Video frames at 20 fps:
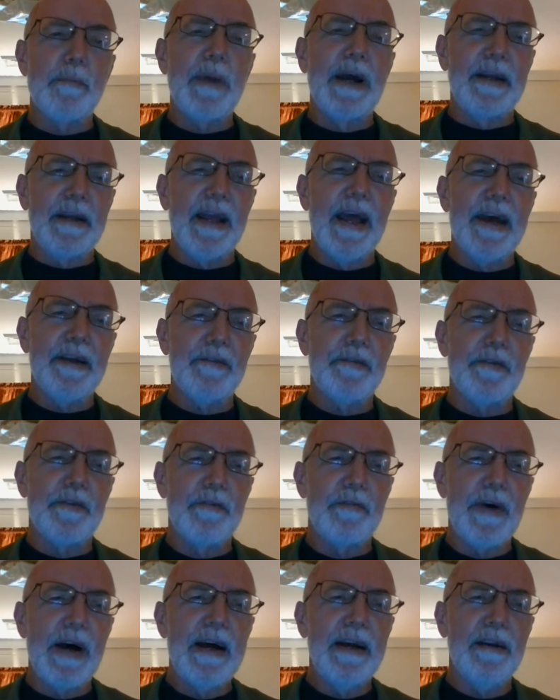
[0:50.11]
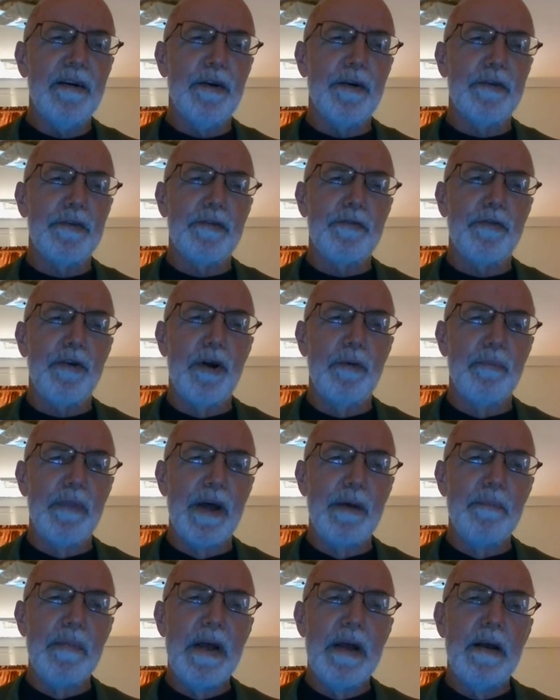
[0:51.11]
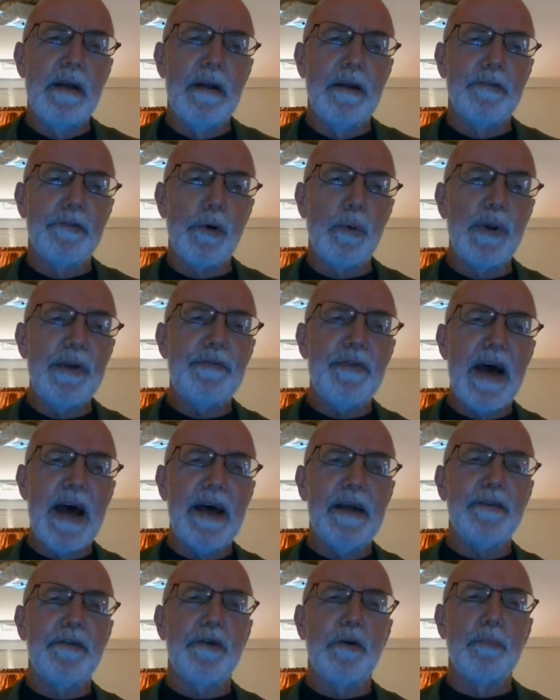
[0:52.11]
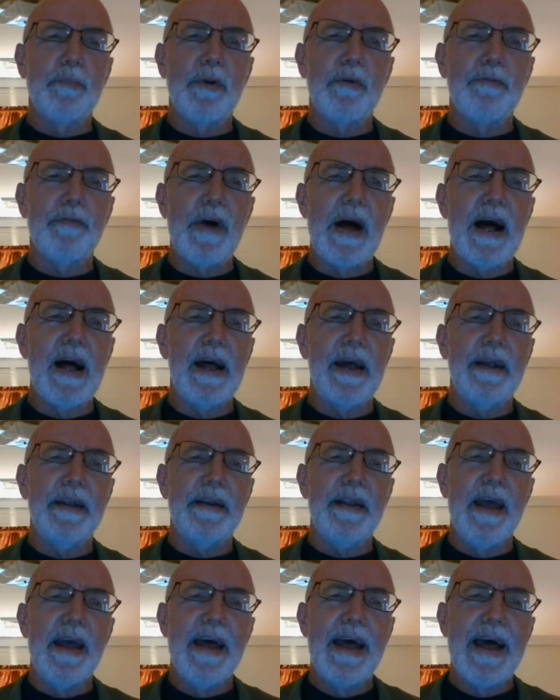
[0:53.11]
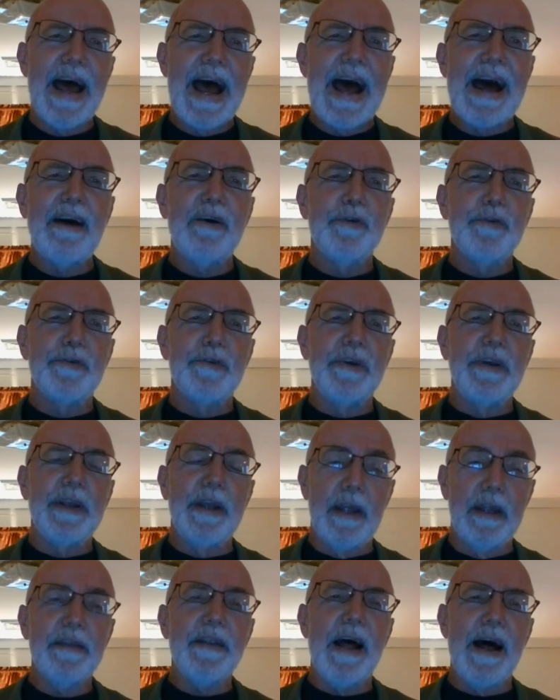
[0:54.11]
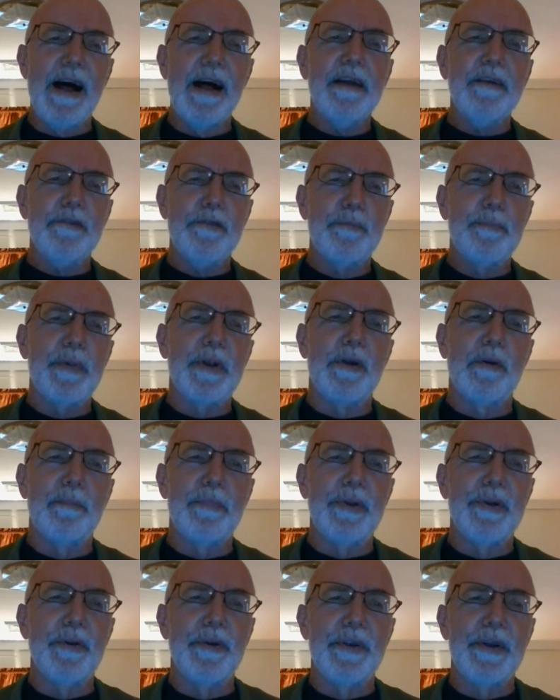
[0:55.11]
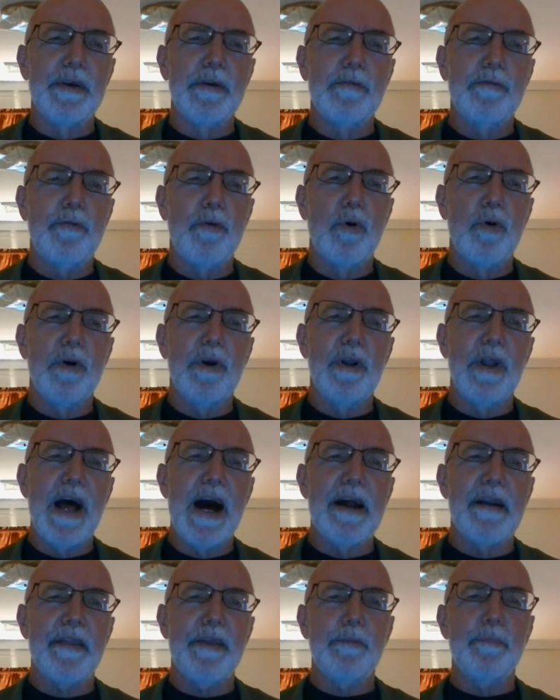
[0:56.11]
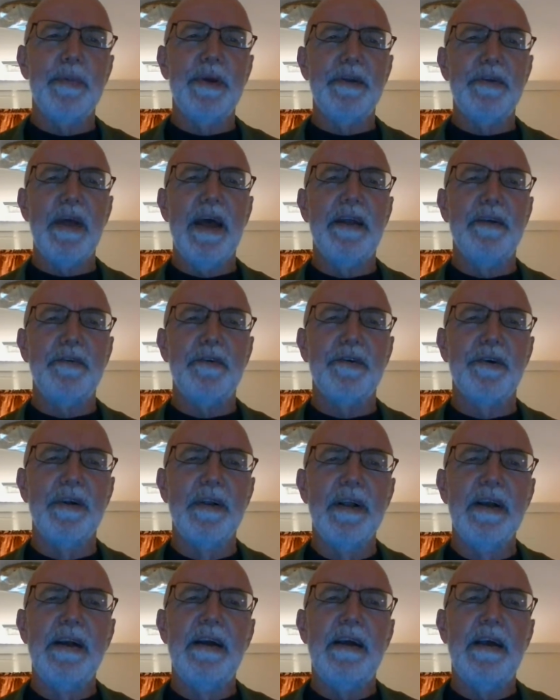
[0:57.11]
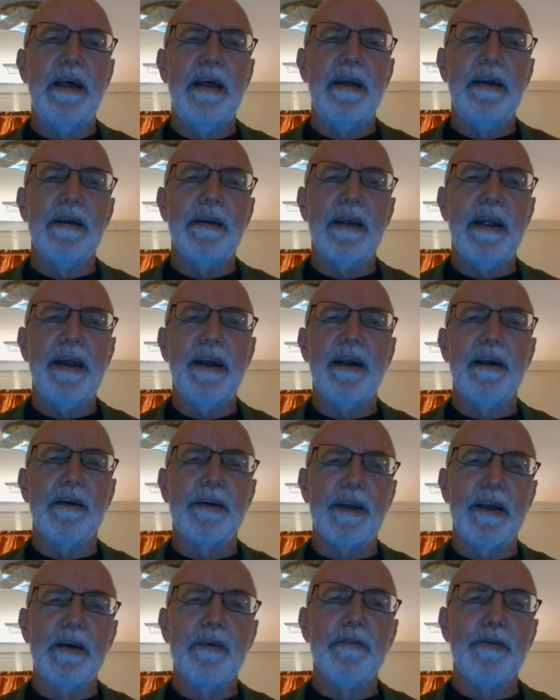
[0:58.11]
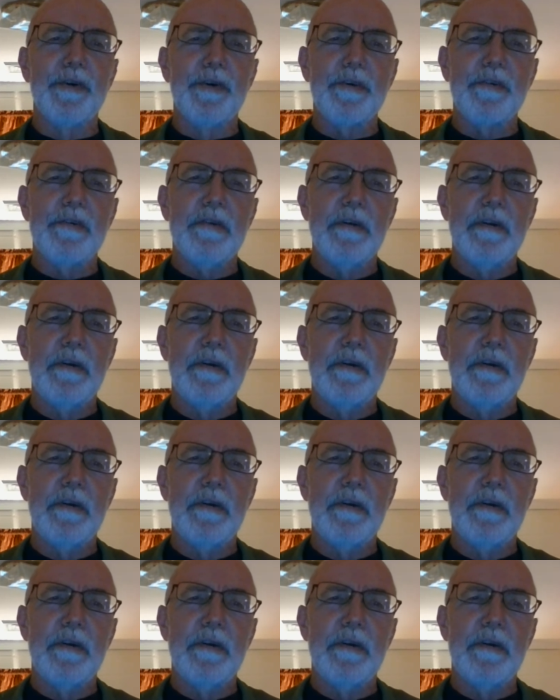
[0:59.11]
they might catch the virus from them. So we've had to provide housing in the hospital building for a lot of the potential caregivers.